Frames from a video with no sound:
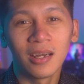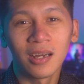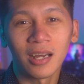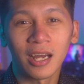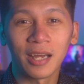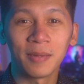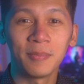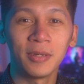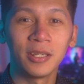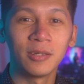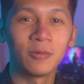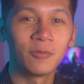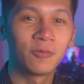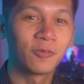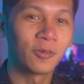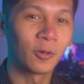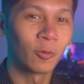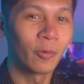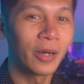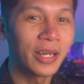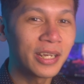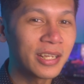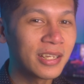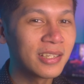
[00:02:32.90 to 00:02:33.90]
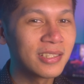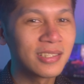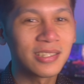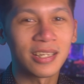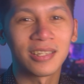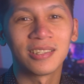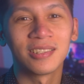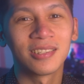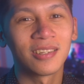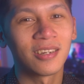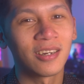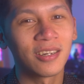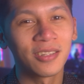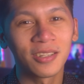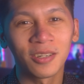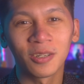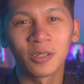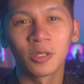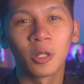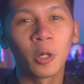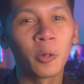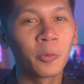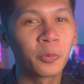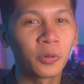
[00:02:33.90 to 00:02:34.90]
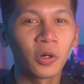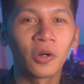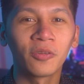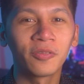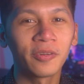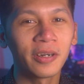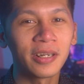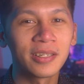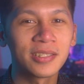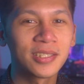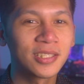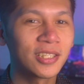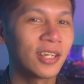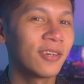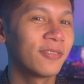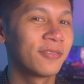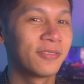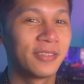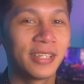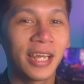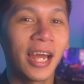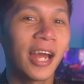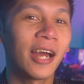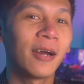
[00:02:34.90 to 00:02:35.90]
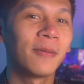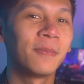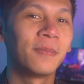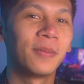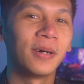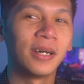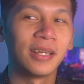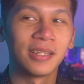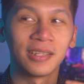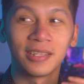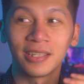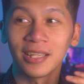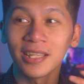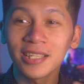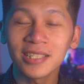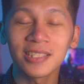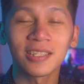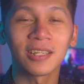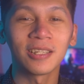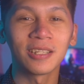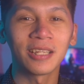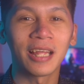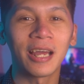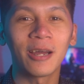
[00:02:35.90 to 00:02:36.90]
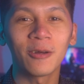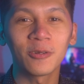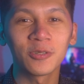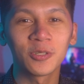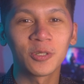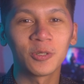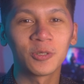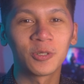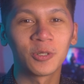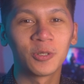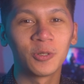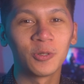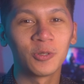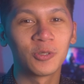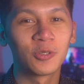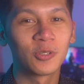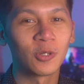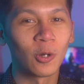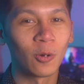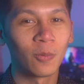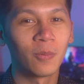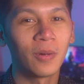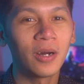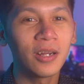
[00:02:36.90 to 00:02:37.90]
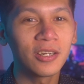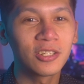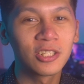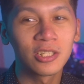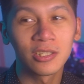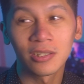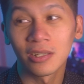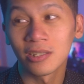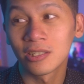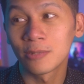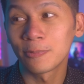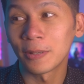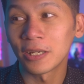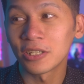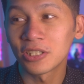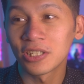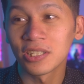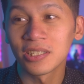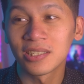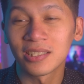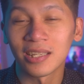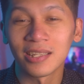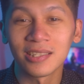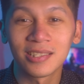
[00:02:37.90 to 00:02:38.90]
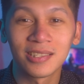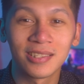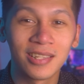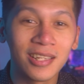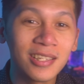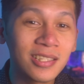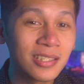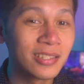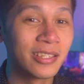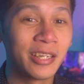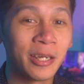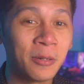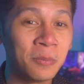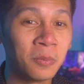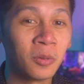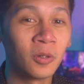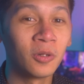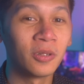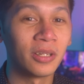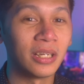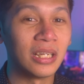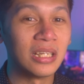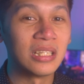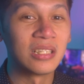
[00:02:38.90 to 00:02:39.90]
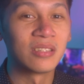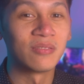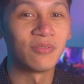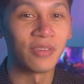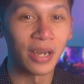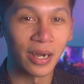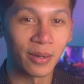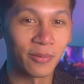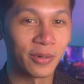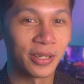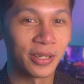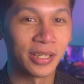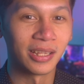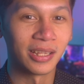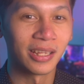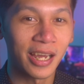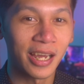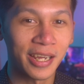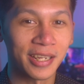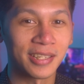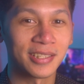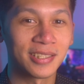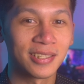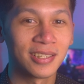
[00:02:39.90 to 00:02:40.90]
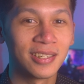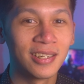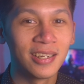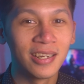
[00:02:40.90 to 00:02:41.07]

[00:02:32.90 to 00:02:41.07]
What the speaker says: I mean, for weddings and other low profile stuff, yeah, but this allows you to do so much, especially since this gimbal is very light.